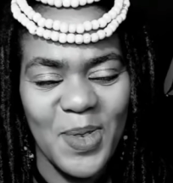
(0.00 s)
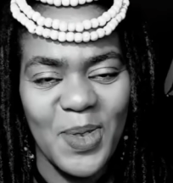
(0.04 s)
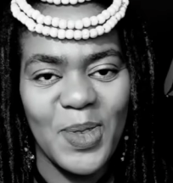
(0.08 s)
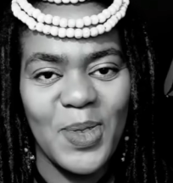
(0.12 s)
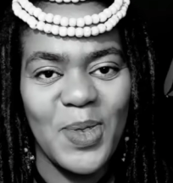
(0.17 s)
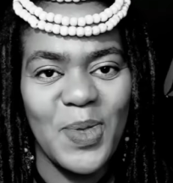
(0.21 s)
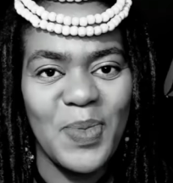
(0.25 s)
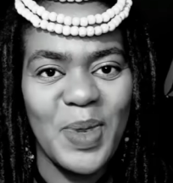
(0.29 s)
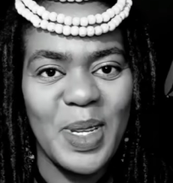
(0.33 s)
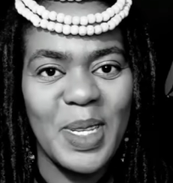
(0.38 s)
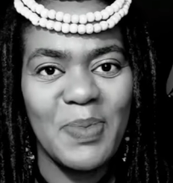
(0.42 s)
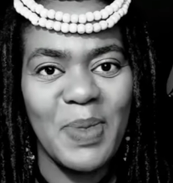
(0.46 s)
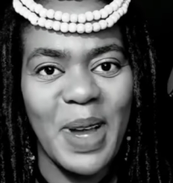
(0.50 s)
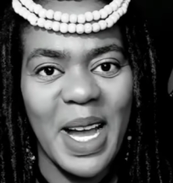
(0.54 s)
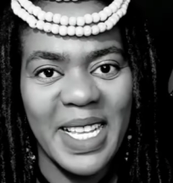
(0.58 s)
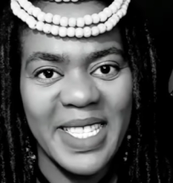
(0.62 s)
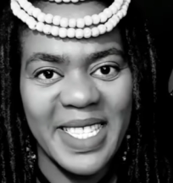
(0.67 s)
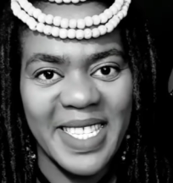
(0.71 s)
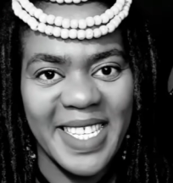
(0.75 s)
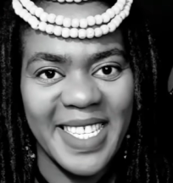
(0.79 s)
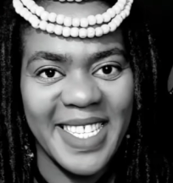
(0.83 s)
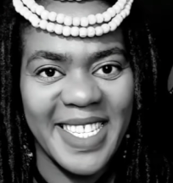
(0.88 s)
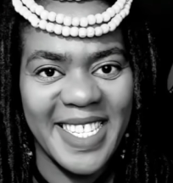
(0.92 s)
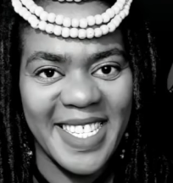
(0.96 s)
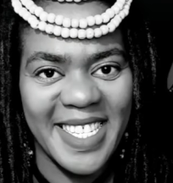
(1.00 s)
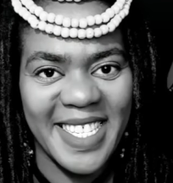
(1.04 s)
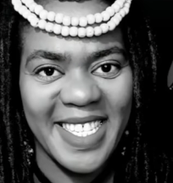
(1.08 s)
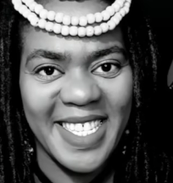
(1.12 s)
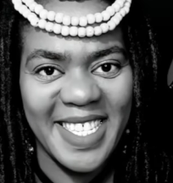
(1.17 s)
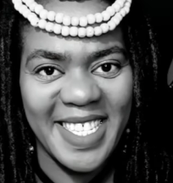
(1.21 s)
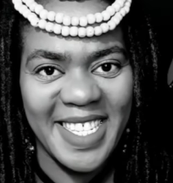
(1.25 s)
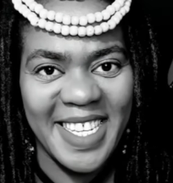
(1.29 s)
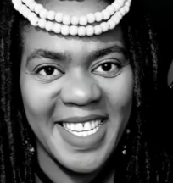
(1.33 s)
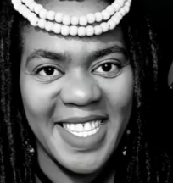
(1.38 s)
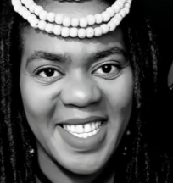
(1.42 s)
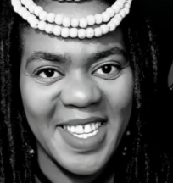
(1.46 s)
to meet my
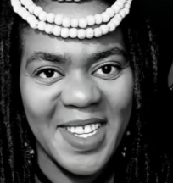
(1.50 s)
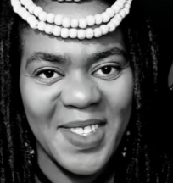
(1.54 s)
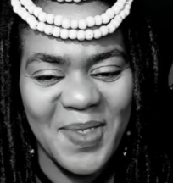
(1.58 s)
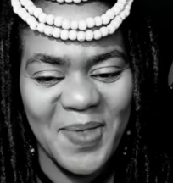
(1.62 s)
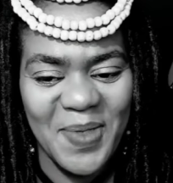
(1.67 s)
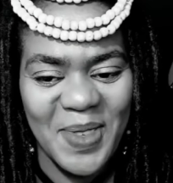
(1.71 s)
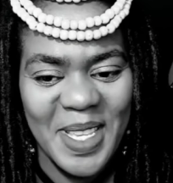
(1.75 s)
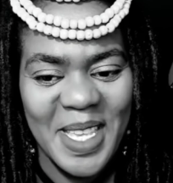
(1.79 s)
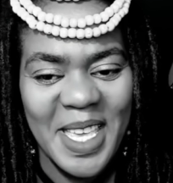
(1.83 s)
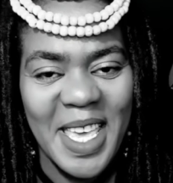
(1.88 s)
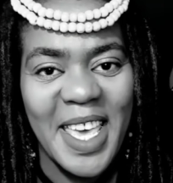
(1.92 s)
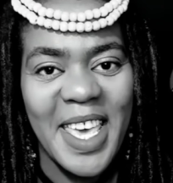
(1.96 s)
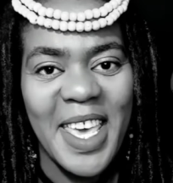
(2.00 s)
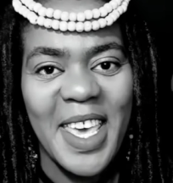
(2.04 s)
ancestors in that way.